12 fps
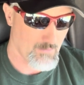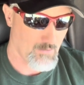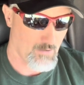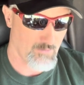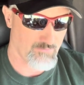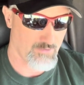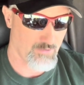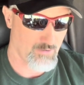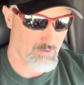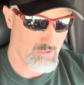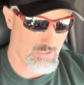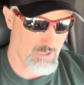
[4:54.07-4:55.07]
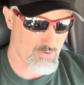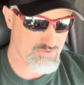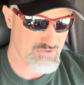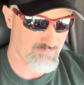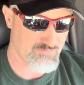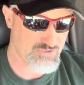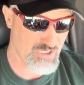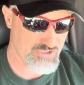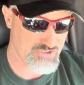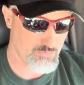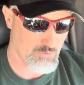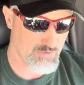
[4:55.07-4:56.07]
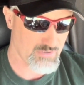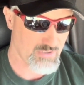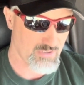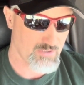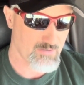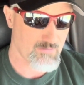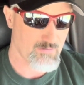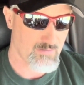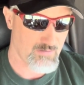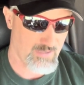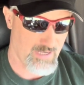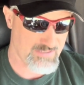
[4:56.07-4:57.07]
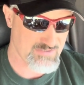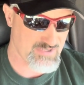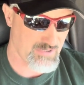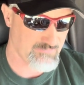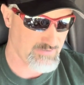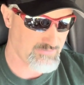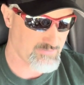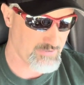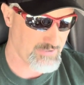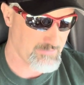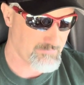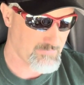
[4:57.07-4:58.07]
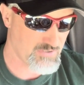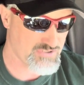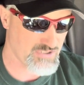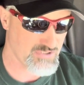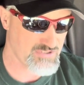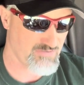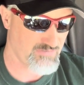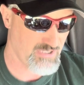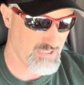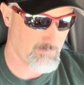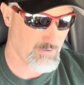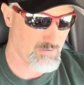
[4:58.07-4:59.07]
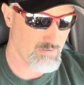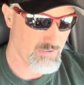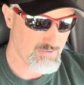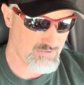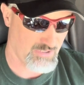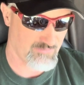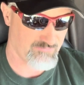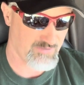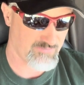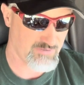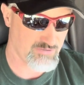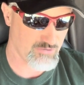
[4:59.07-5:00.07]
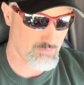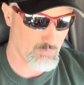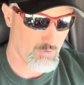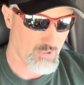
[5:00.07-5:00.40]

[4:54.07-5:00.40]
of the house of Jeshua, 973. The sons of Immer, 1052.